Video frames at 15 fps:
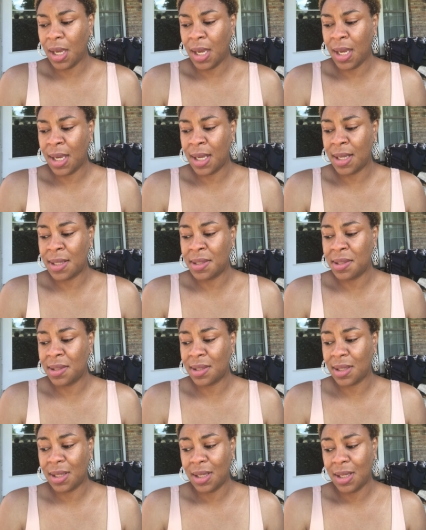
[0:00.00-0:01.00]

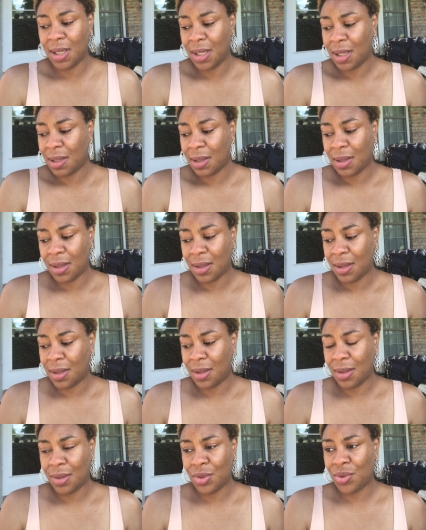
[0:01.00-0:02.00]
And
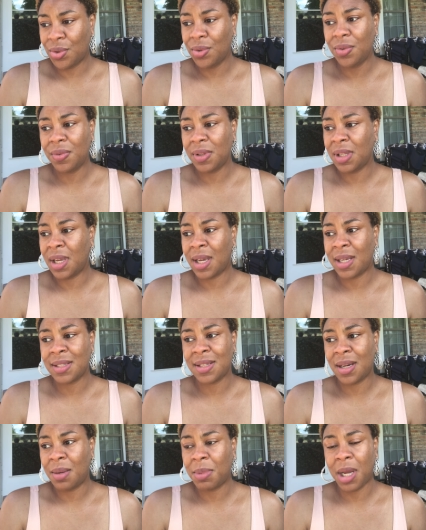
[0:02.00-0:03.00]
truthfully, I
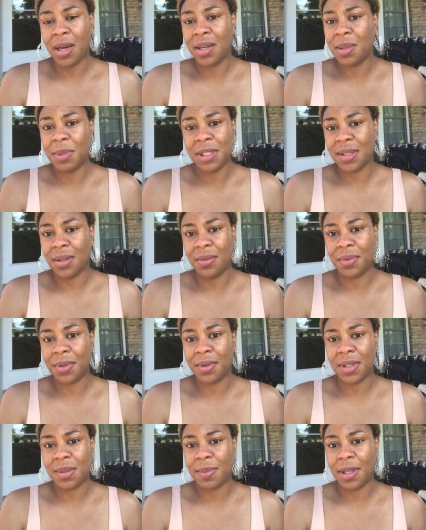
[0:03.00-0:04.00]
said, I'm not going to be single for
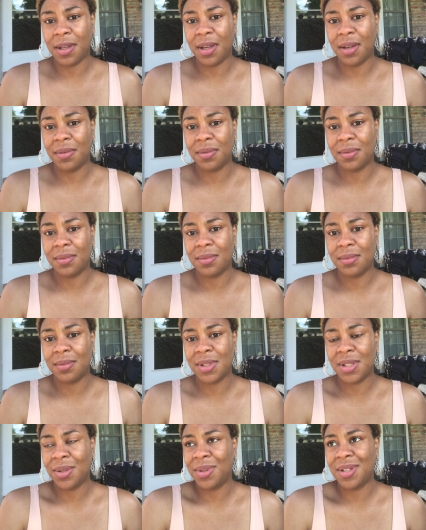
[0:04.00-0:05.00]
the rest of my life.
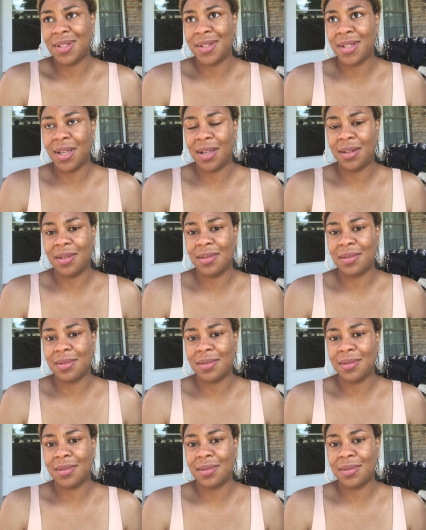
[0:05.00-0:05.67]
So this is it.